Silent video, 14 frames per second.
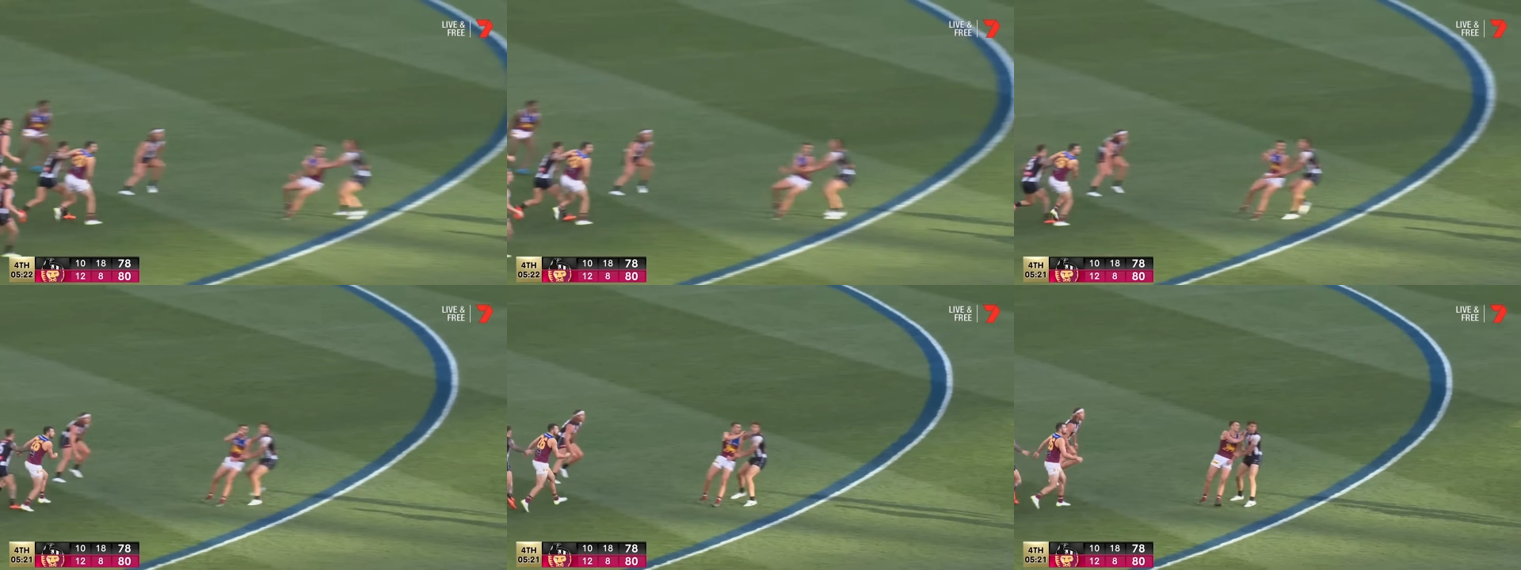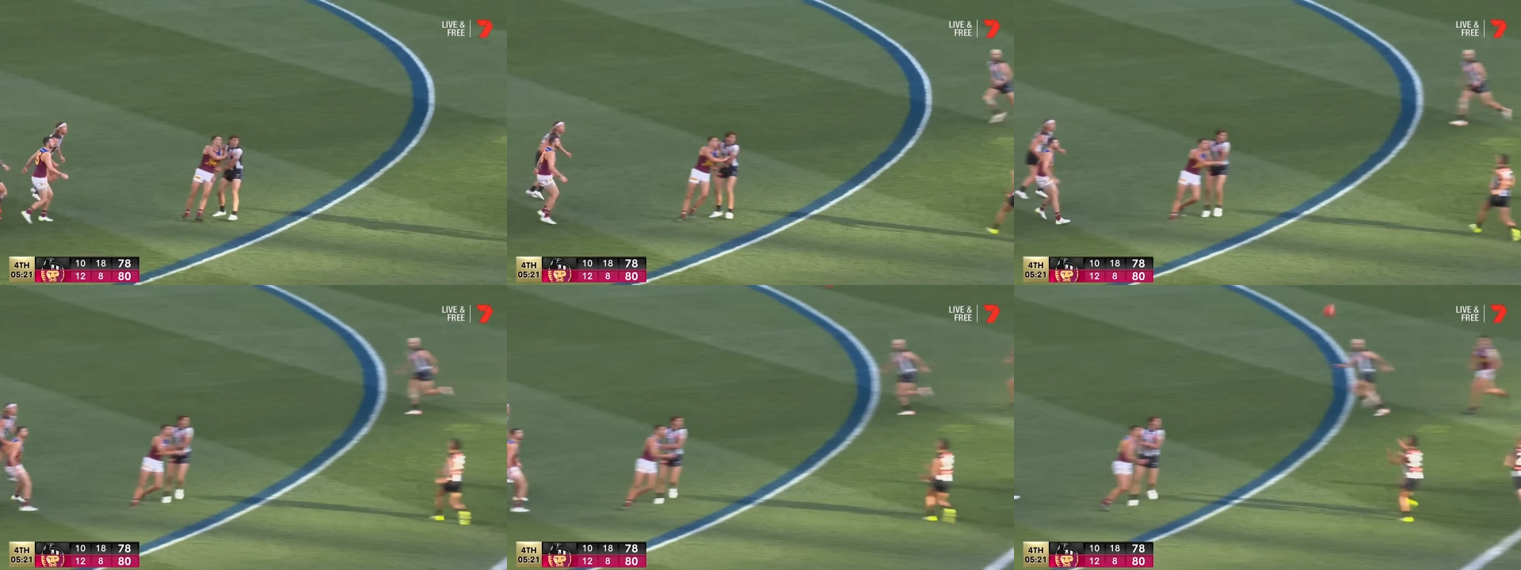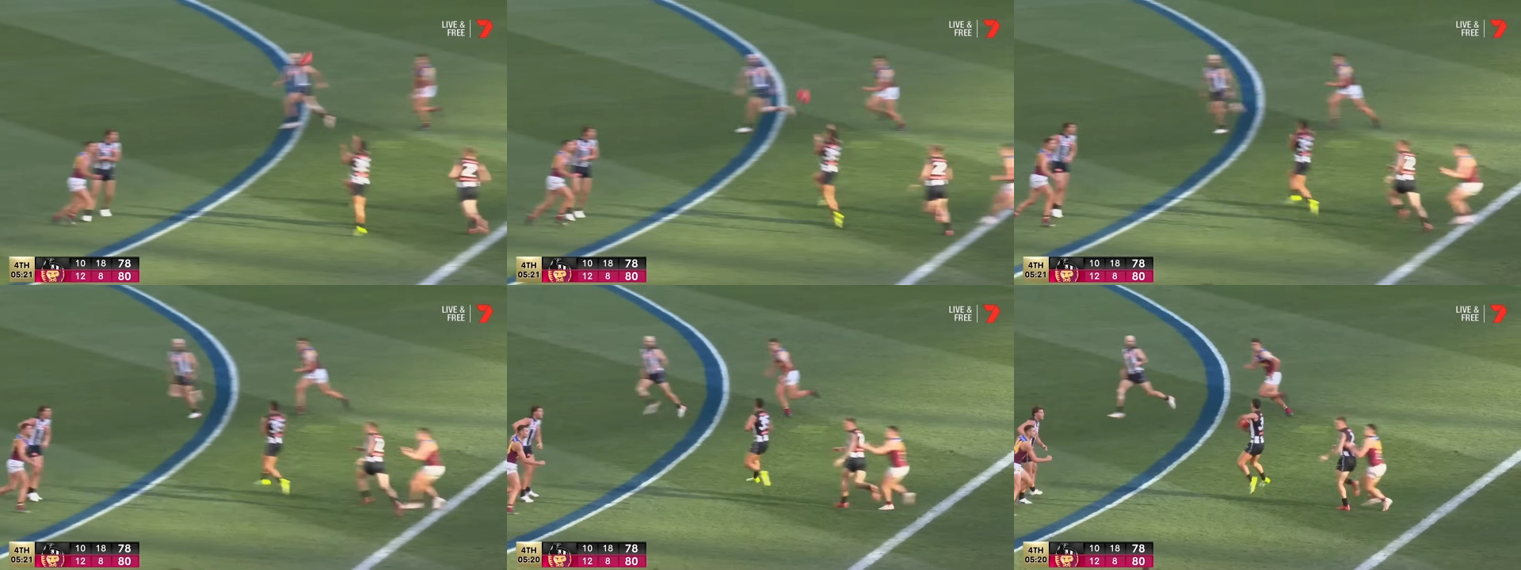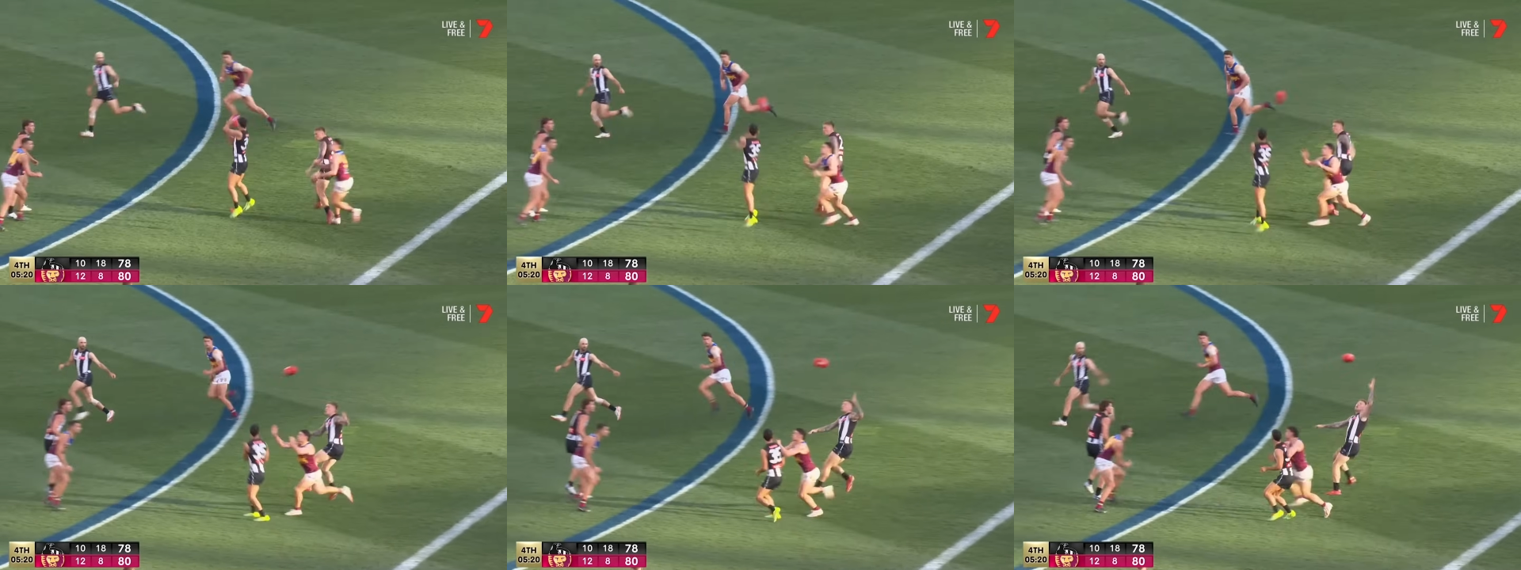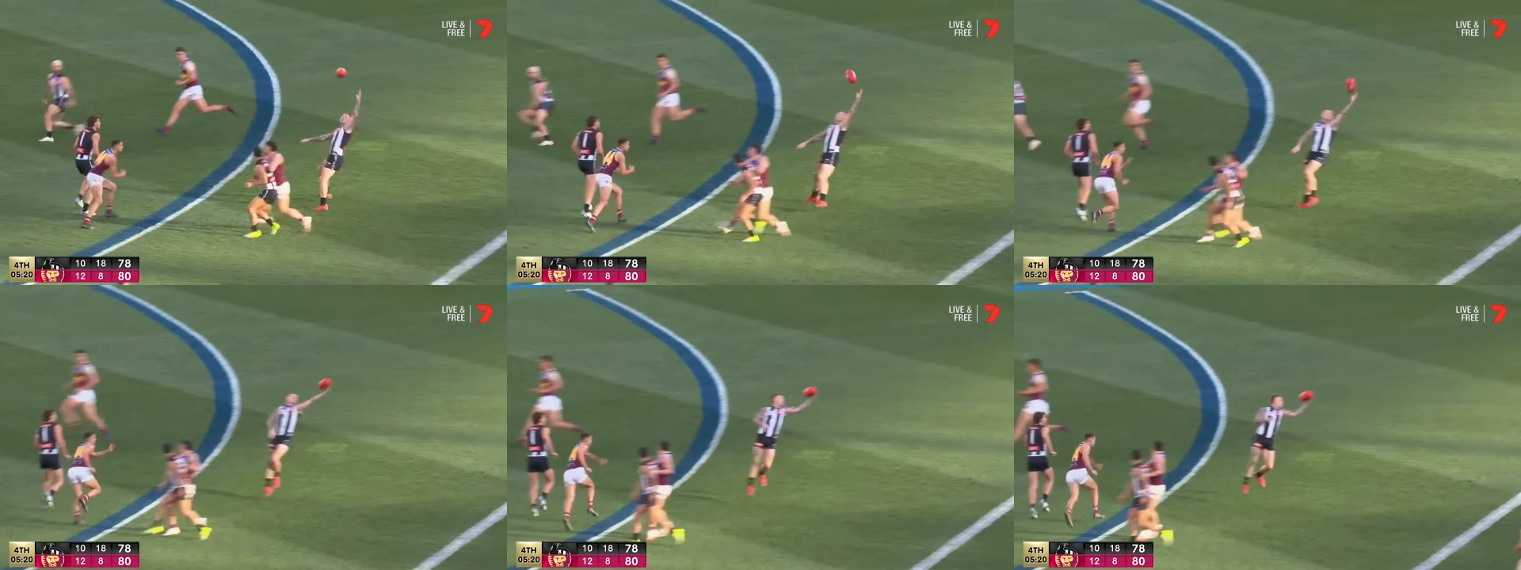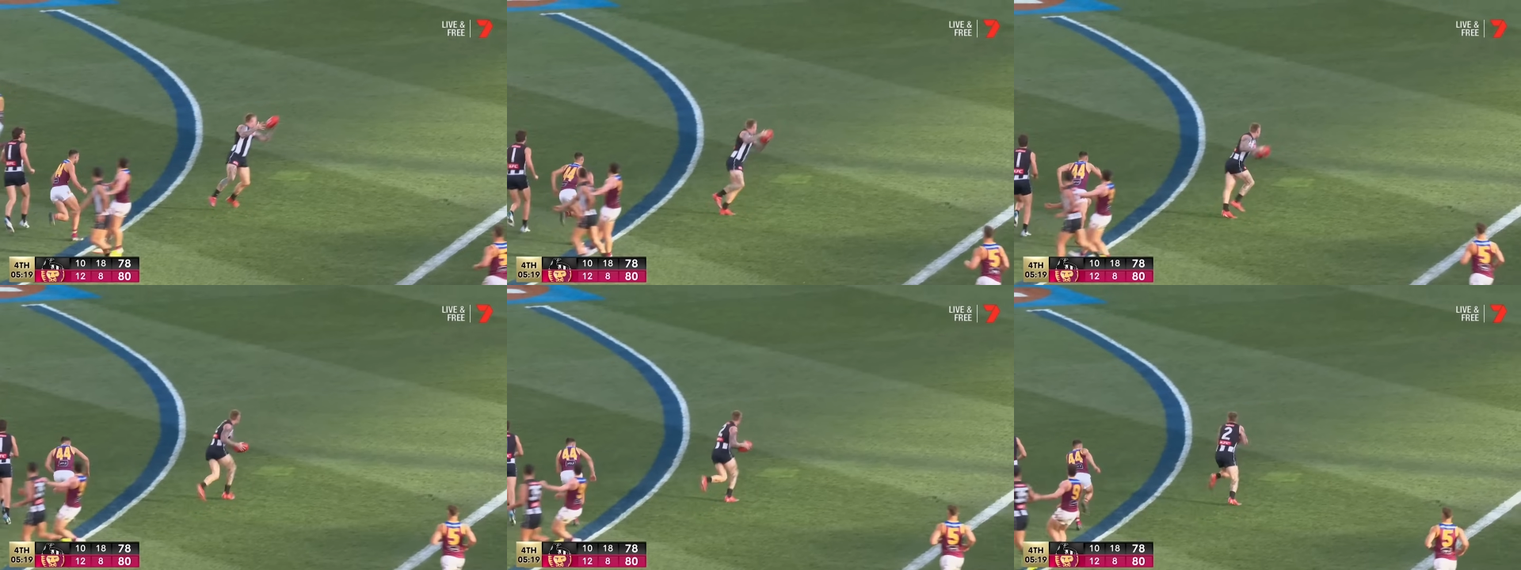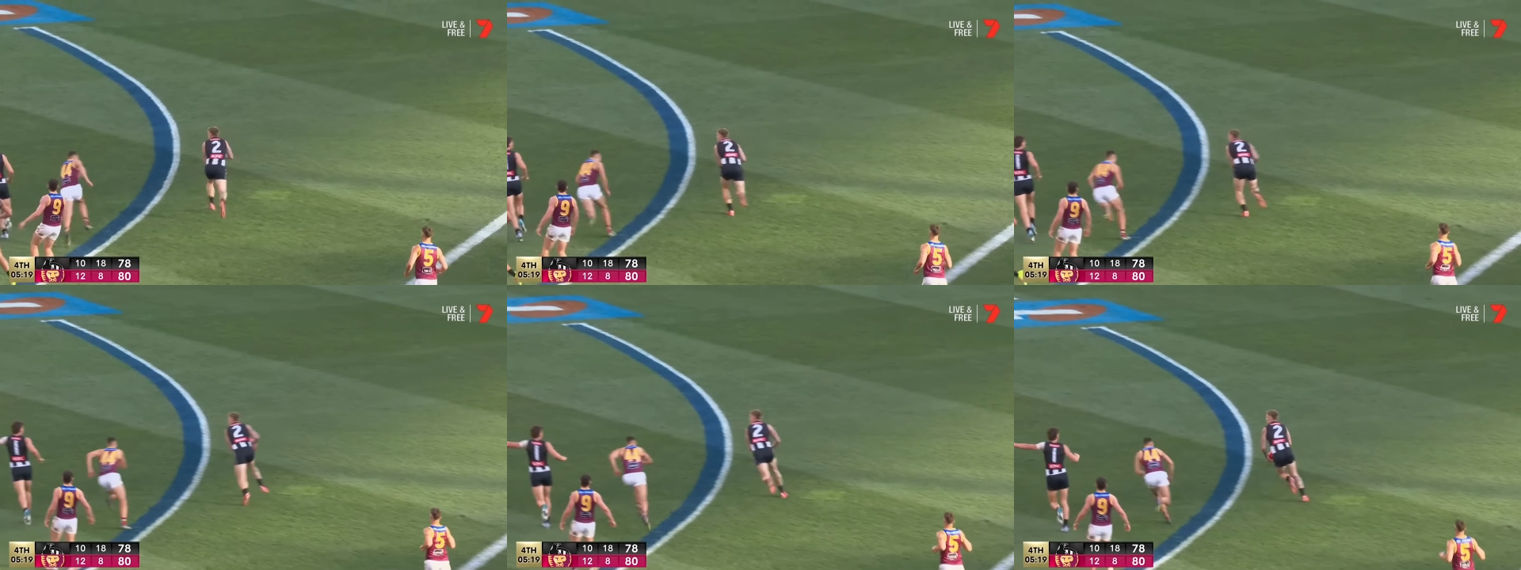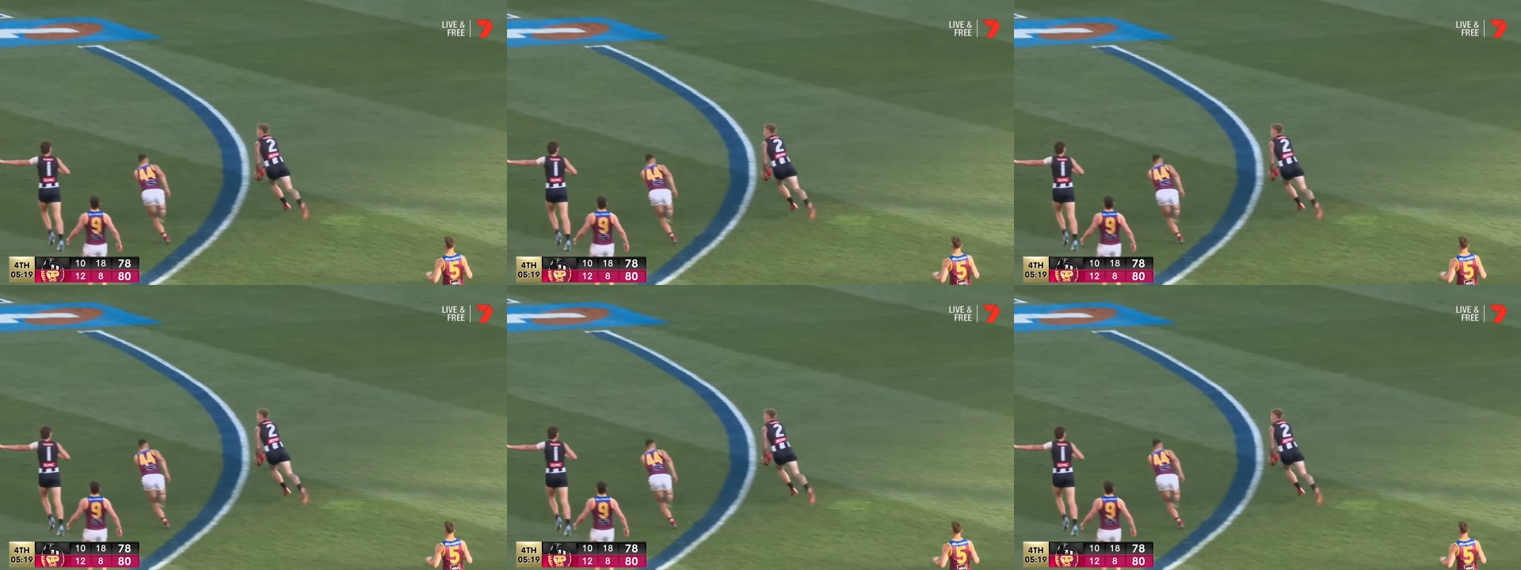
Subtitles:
Nobody's mouth can be seen.